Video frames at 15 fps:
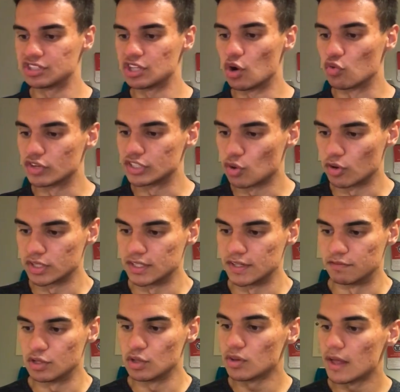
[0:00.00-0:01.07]
So
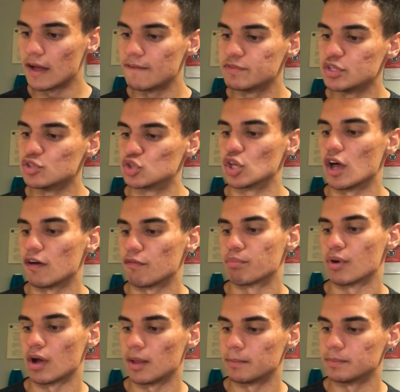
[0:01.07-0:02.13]
restorative, you love to solve
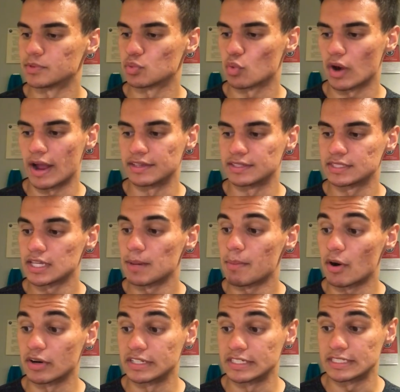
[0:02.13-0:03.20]
problems, whereas
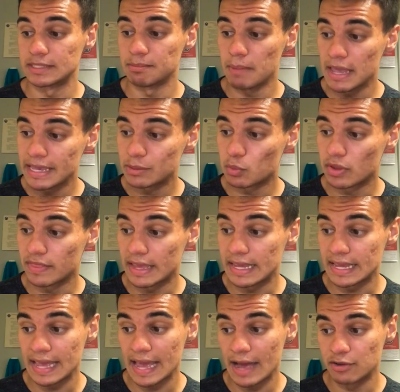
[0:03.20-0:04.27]
some are dismayed when they
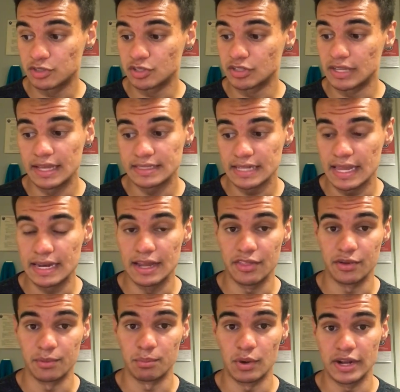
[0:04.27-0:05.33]
encounter yet
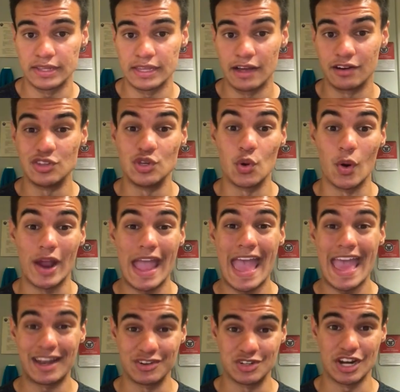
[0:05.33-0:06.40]
another breakdown. You are
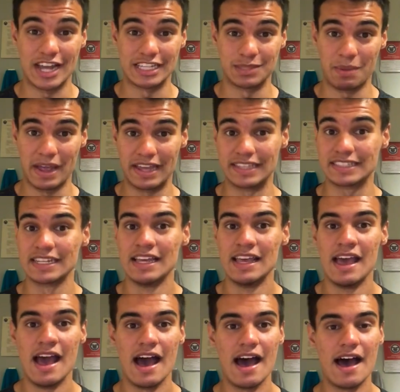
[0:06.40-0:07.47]
energized by it.
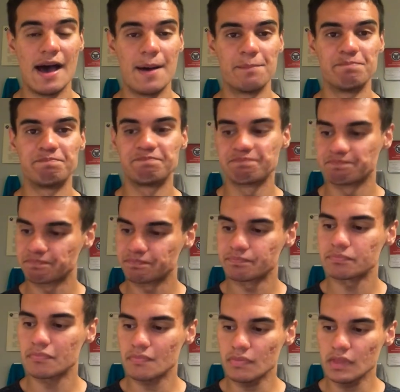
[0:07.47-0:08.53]

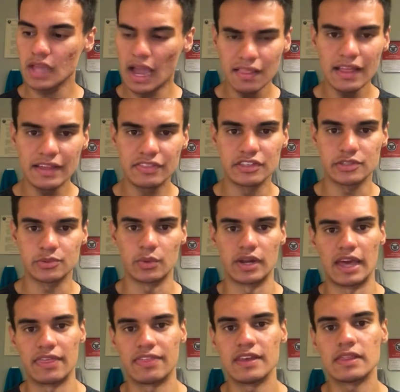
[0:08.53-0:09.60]
I like this one.
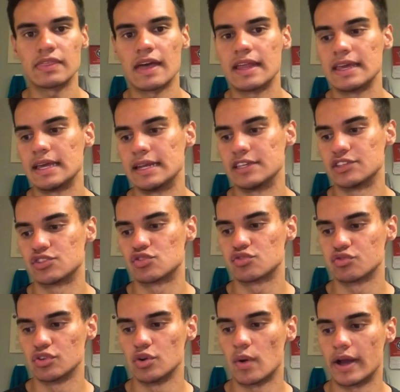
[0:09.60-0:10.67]
I think that it is
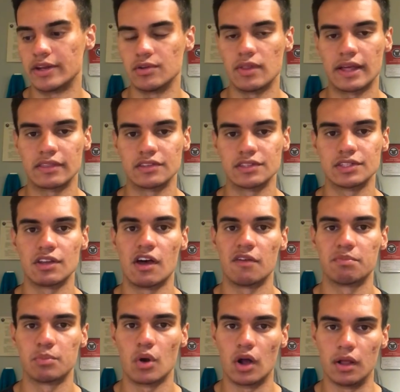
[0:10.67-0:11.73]
true. I do like to
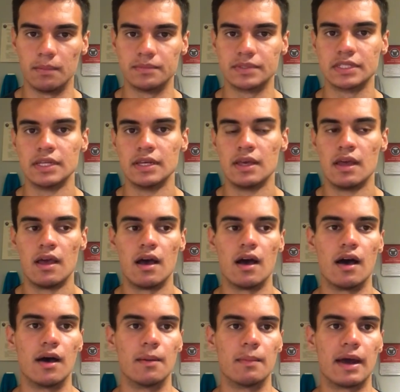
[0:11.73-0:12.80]
solve problems.
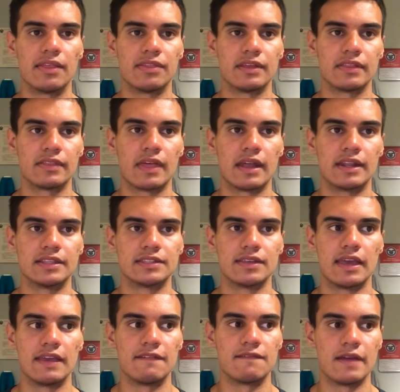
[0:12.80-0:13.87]
I think that it's
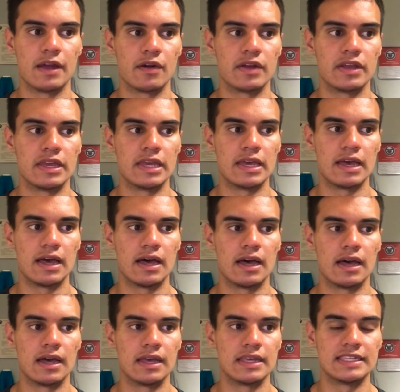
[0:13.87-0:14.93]
a very
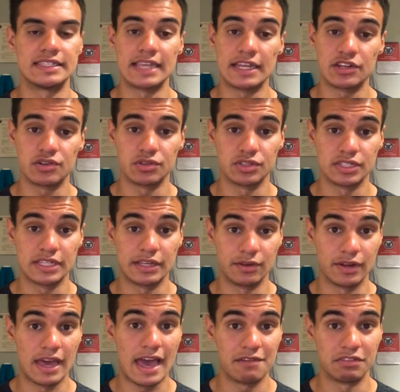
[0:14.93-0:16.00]
essential
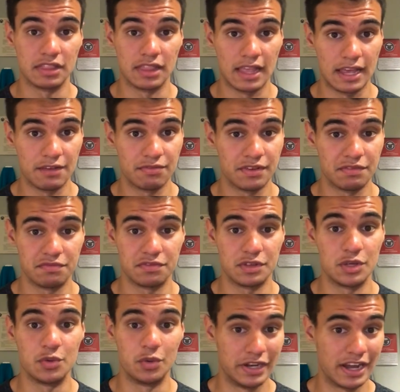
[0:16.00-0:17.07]
skill to have in life. If
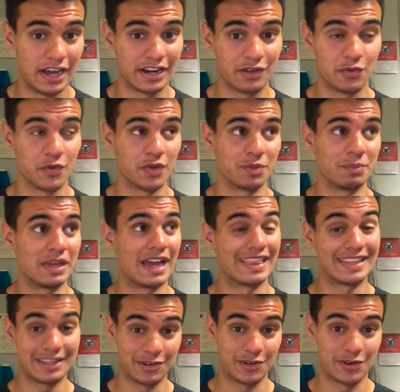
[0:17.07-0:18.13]
you would not agree with me, I
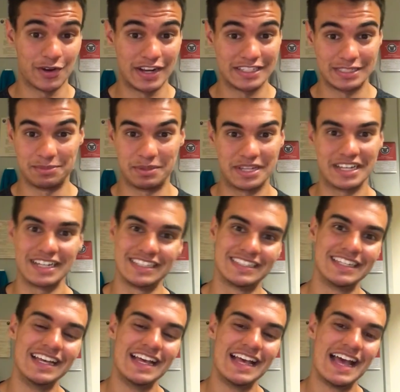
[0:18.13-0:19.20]
think you're crazy
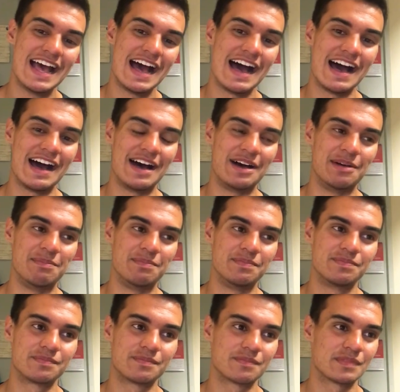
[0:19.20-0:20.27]
because,
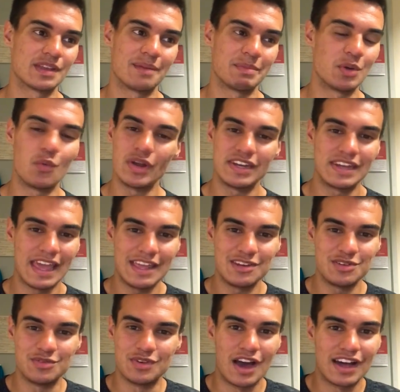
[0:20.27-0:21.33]
what day
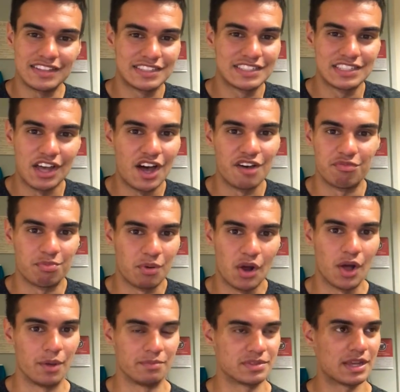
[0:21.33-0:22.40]
do you not solve
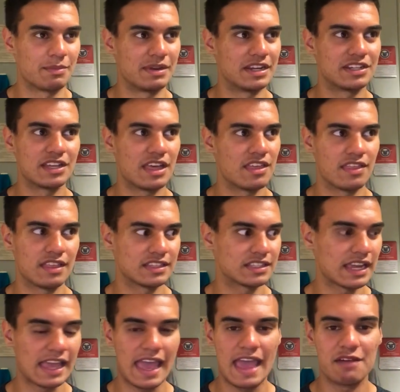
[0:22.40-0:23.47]
problems? I mean, it's
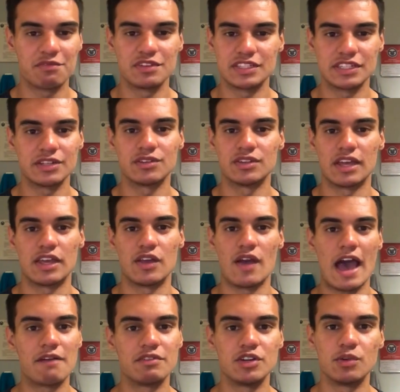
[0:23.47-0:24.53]
like every single day you
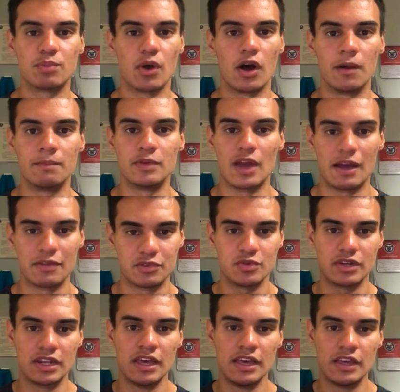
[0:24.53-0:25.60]
have a new problem. You have
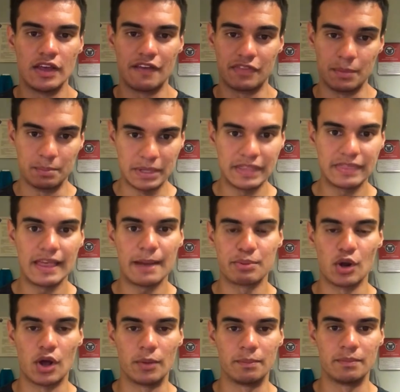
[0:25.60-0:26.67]
to beat that
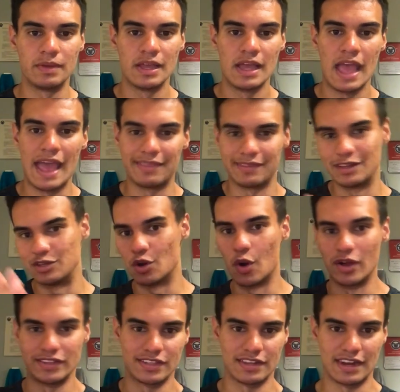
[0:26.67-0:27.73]
problem, and then you go
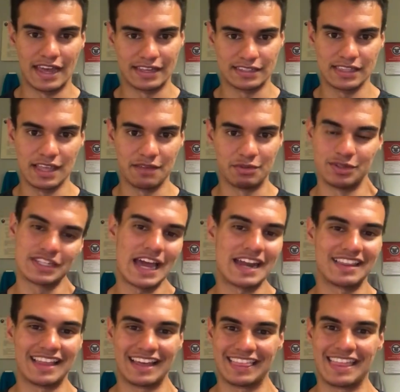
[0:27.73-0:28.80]
on to the next level. It's
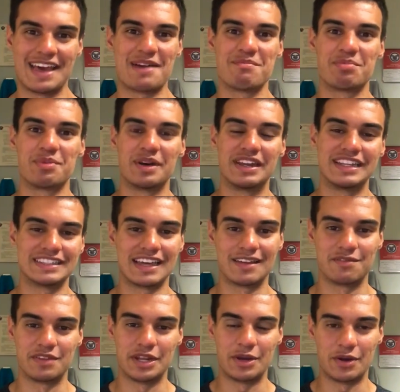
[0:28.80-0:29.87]
kind of like that, but it's
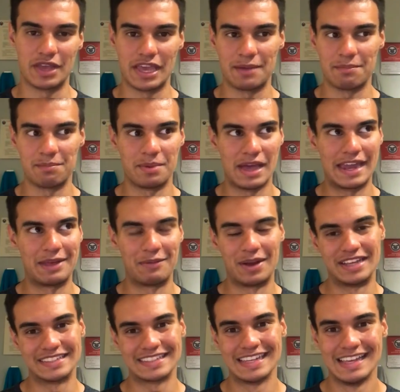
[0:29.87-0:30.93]
not a video game. But
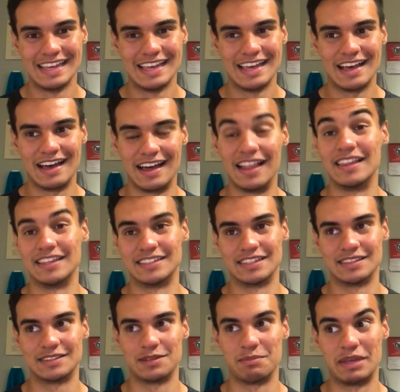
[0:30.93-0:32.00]
anyways, at least
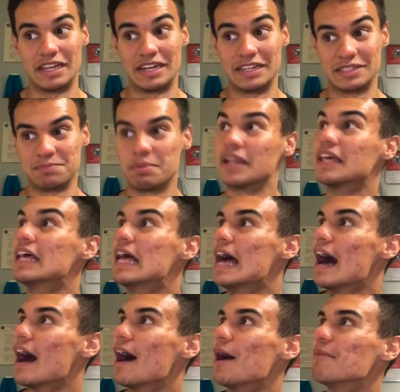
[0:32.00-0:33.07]
to me it is. But
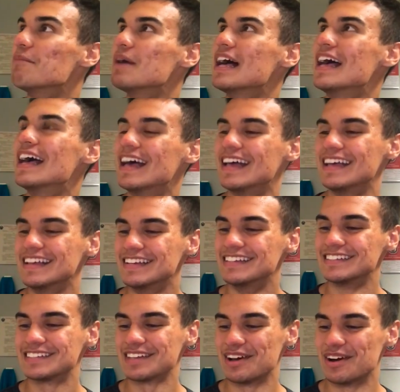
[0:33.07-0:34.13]

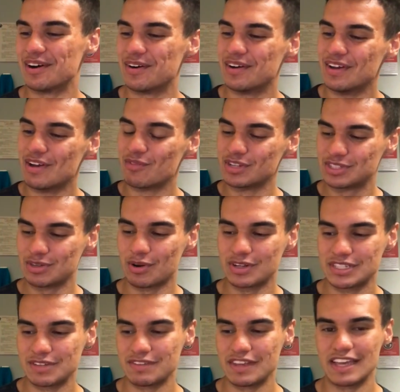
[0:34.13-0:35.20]
so
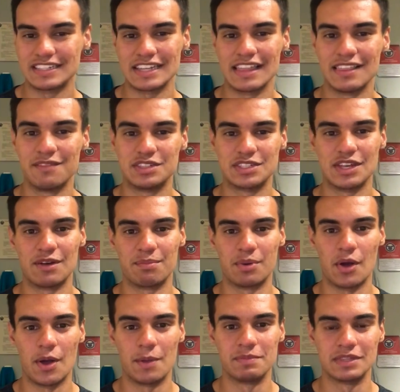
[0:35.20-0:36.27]
restorative, yes, I love to solve
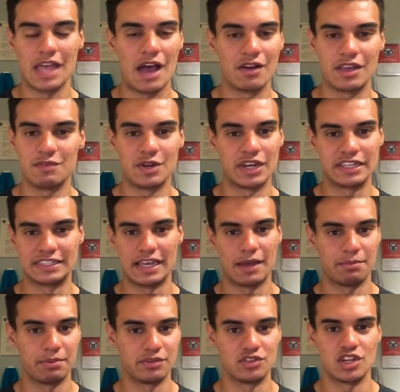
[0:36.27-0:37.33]
problems. I'll give you an example.